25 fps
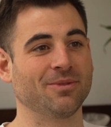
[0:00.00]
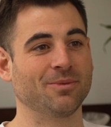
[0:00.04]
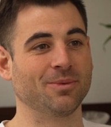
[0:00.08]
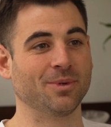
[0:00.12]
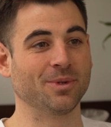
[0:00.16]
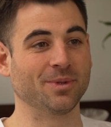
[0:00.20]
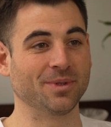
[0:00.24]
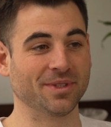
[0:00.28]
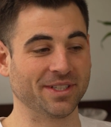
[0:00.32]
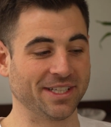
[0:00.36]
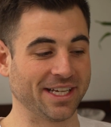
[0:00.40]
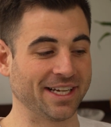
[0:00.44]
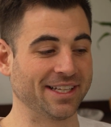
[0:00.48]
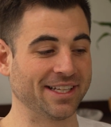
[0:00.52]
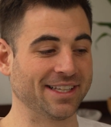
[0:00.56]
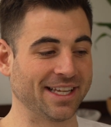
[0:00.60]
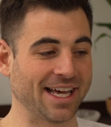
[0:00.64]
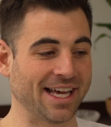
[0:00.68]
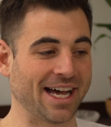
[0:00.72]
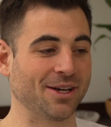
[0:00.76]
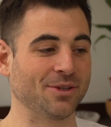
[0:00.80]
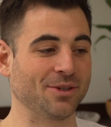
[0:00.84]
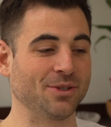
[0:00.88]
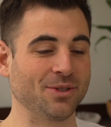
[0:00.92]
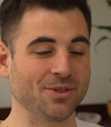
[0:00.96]
will
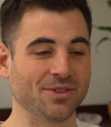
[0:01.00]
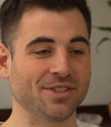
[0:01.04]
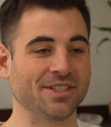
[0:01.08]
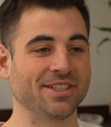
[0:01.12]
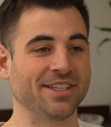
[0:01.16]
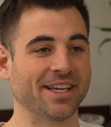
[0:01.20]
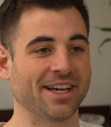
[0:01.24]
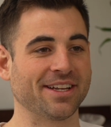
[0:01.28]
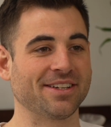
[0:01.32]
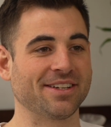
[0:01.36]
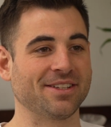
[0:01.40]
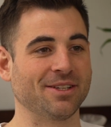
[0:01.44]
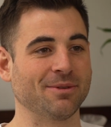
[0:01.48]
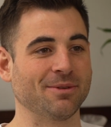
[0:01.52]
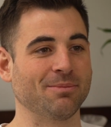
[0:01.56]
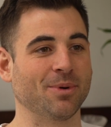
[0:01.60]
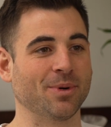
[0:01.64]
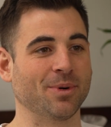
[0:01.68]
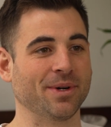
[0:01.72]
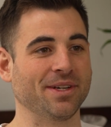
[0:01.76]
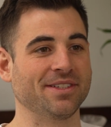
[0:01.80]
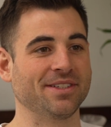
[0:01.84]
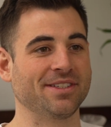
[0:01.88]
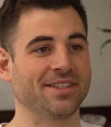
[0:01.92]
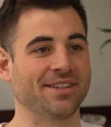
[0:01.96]
allow you to get to the
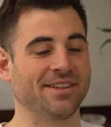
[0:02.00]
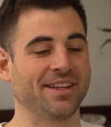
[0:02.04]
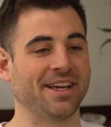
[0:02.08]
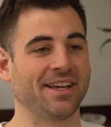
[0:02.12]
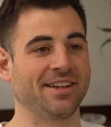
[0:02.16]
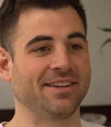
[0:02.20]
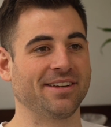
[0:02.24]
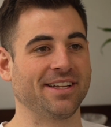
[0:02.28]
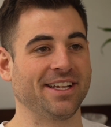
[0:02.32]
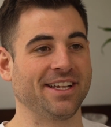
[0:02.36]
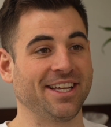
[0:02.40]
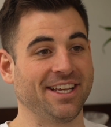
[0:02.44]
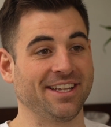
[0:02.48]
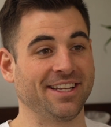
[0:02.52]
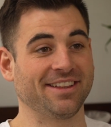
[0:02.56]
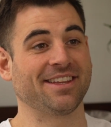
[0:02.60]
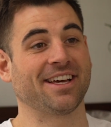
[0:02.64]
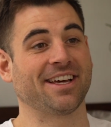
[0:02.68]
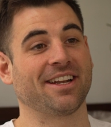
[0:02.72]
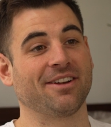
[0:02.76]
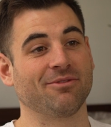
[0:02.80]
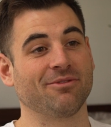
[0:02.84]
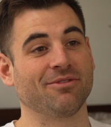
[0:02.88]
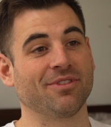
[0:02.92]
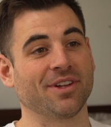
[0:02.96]
point to then hit
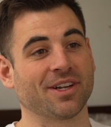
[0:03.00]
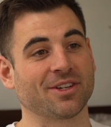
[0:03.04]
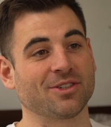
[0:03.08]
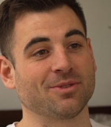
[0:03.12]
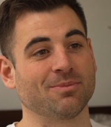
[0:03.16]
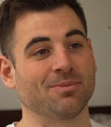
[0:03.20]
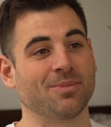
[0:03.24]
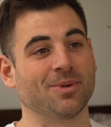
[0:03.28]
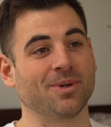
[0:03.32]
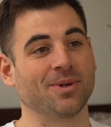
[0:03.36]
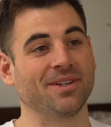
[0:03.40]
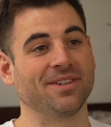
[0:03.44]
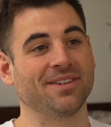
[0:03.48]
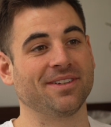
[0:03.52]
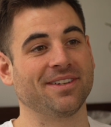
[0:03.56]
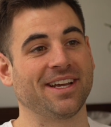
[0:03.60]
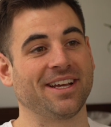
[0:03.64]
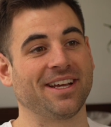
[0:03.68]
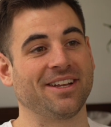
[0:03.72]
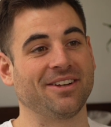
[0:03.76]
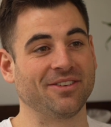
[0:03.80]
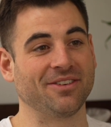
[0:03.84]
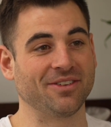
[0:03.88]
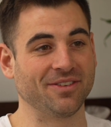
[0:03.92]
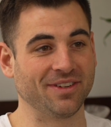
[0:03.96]
that inflection point
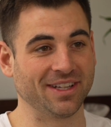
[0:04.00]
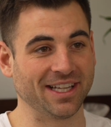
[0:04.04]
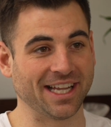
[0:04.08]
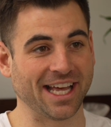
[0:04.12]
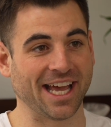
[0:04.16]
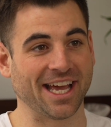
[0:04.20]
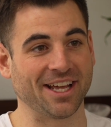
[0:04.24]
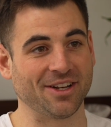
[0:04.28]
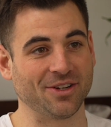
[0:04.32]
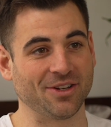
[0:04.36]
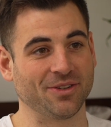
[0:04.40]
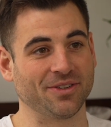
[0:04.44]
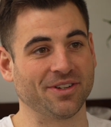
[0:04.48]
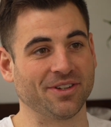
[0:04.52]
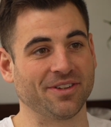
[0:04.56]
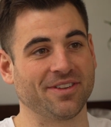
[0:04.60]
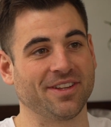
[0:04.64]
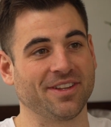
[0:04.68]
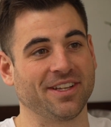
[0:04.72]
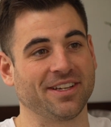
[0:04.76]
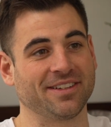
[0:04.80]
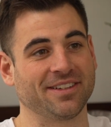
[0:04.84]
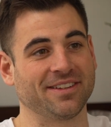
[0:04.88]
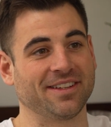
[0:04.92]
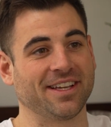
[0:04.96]
and land on the
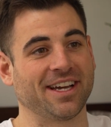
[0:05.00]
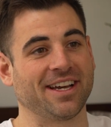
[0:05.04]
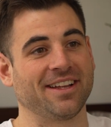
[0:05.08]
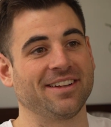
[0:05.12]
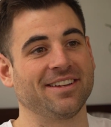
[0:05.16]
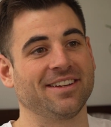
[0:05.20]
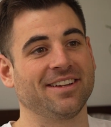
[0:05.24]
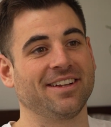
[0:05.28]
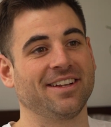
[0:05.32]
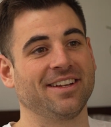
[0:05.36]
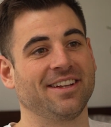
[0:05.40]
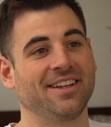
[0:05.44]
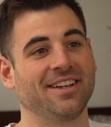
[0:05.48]
thing that